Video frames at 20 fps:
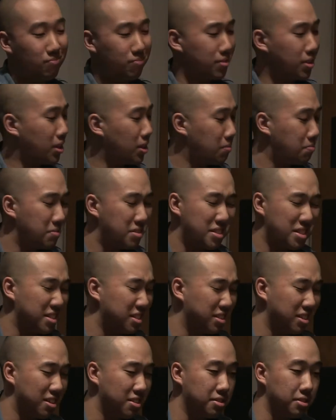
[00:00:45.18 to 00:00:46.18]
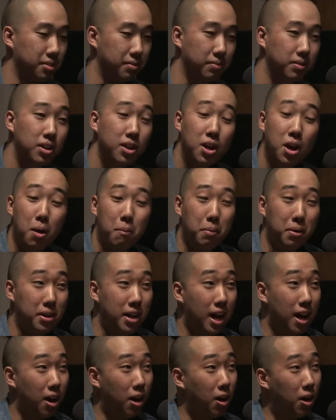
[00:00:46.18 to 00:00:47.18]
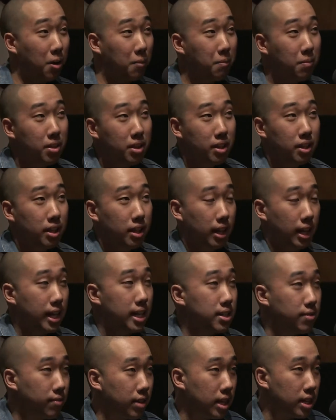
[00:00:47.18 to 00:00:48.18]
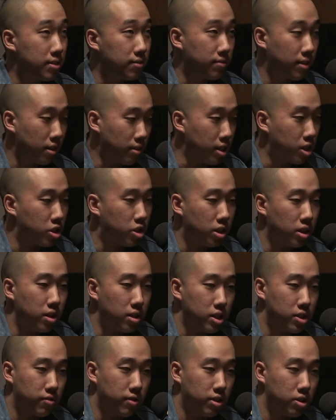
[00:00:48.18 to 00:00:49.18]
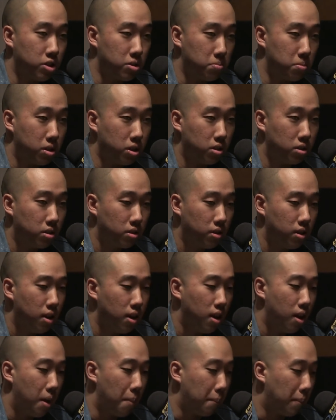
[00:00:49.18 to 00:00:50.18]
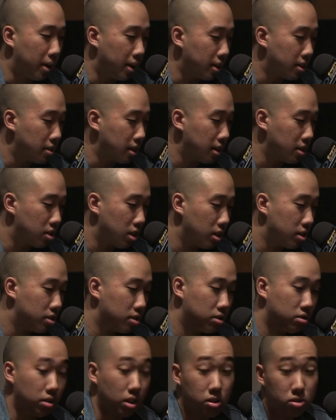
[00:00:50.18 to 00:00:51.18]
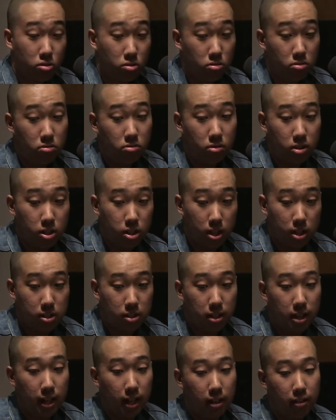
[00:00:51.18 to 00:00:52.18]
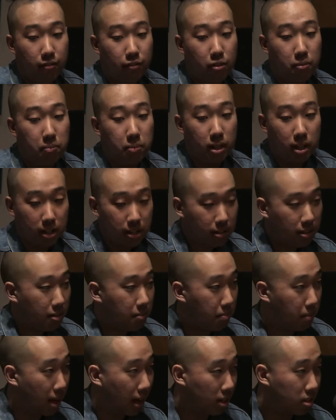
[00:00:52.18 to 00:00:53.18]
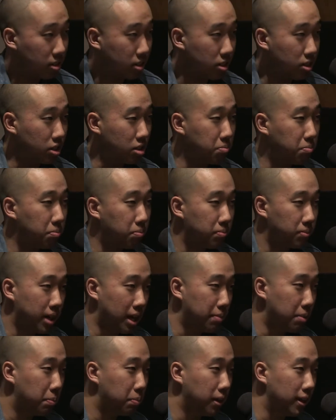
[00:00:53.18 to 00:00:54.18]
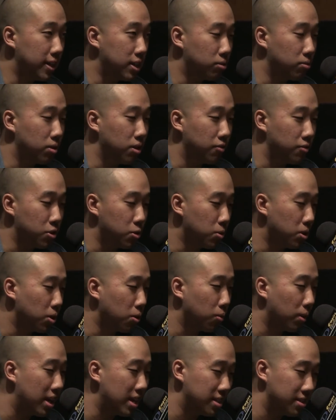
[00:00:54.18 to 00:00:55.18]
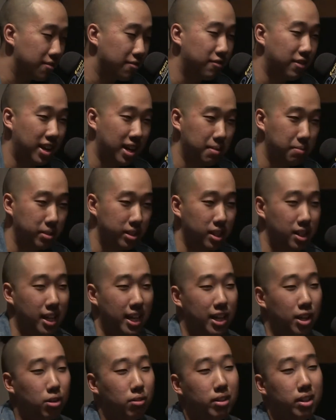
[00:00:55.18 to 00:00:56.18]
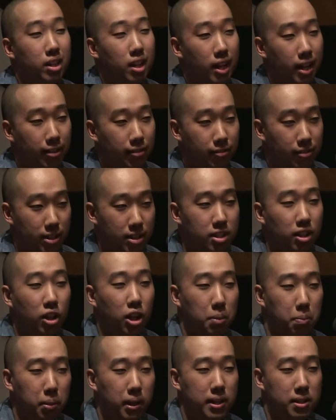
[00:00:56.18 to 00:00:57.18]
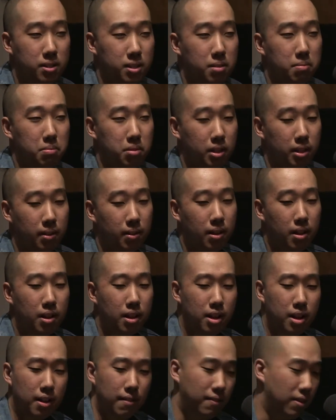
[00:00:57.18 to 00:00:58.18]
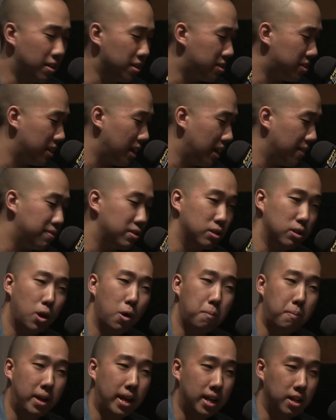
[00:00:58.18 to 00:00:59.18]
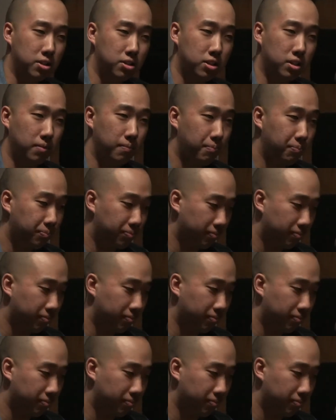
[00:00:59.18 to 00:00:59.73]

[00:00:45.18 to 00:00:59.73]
lit. But anyways. But nah, it's very chill. It's very small. But it's cool. It's like, for me, Madison is the type of place where if you were to raise a family later in life, it's a good place to be. Right. Very safe, slow paced.